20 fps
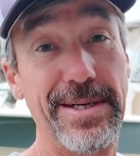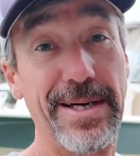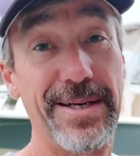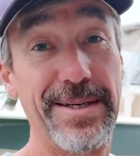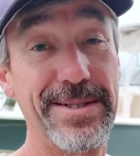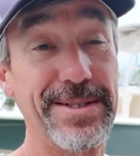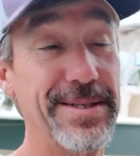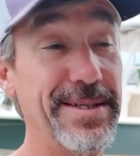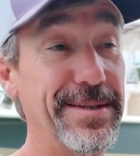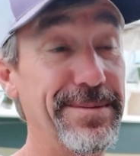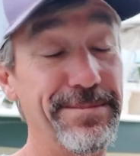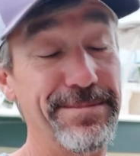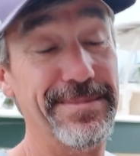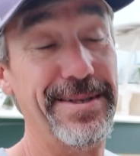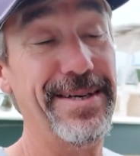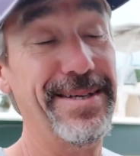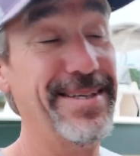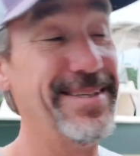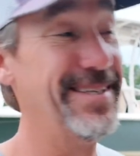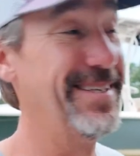honestly.
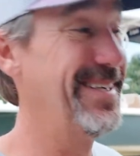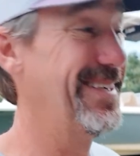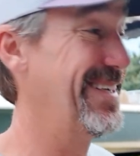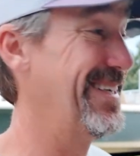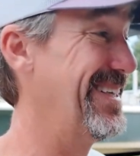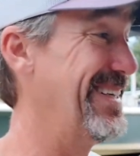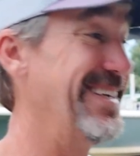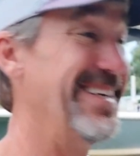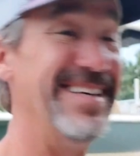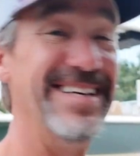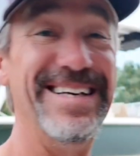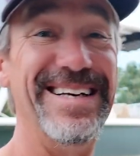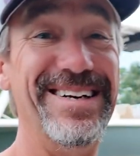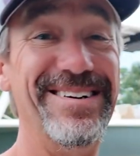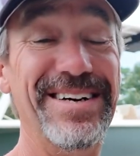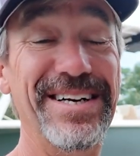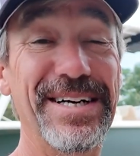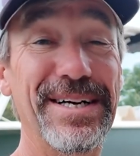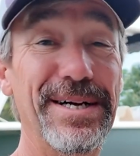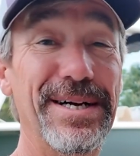
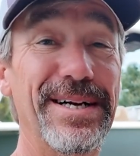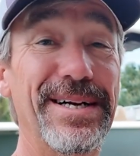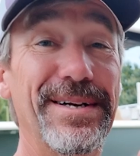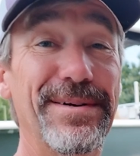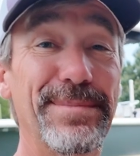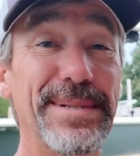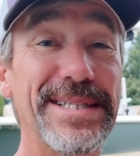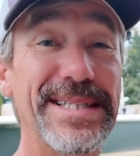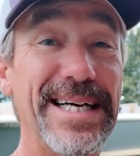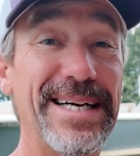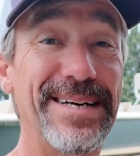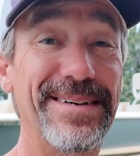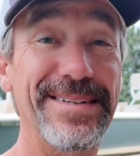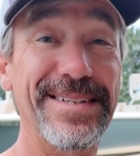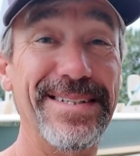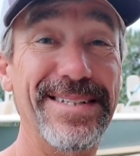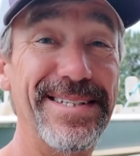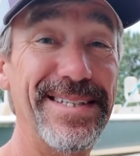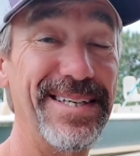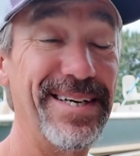Anyway, peace
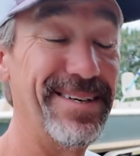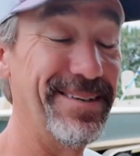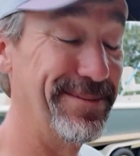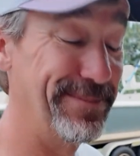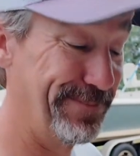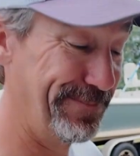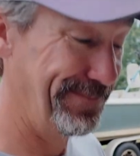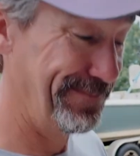out. See y'all.